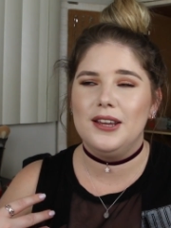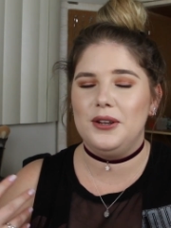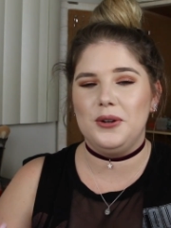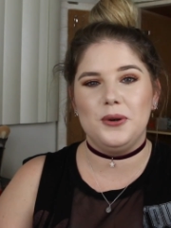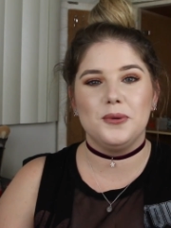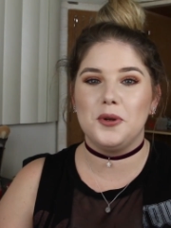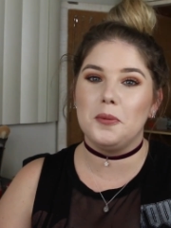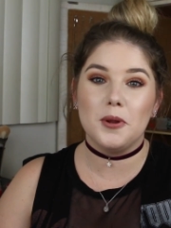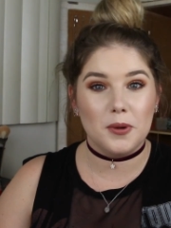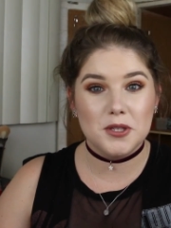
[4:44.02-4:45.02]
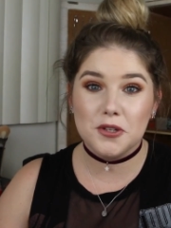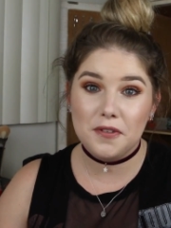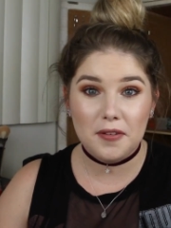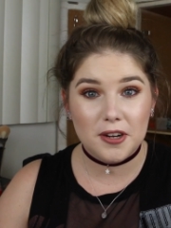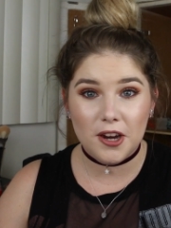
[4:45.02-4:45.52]
you know, nobody wants their
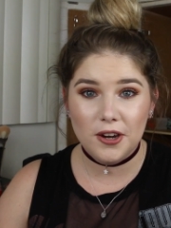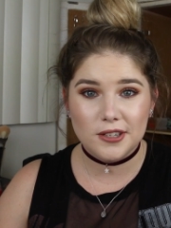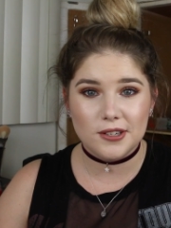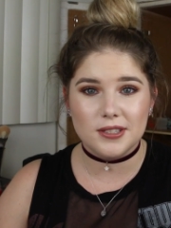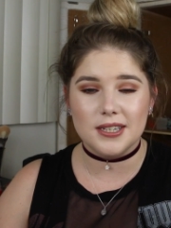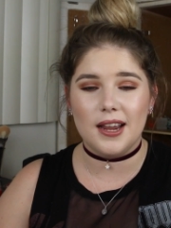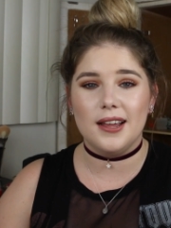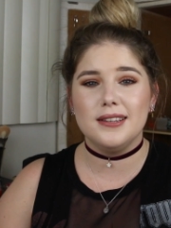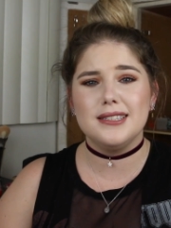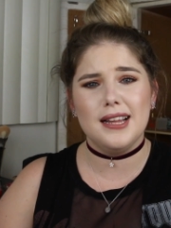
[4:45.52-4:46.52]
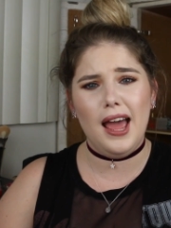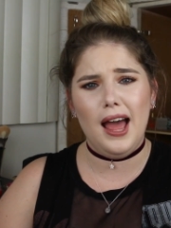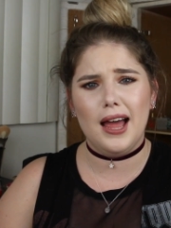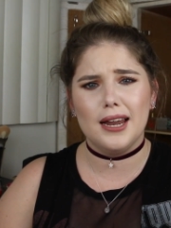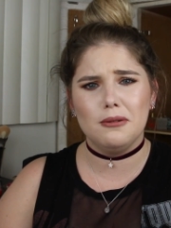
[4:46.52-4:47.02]
favorite characters to die. It's
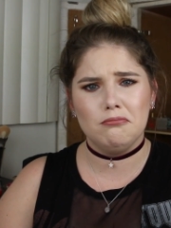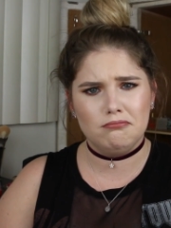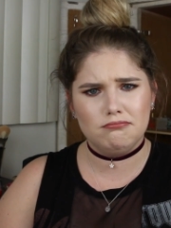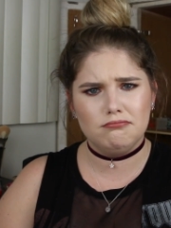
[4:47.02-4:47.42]
sad.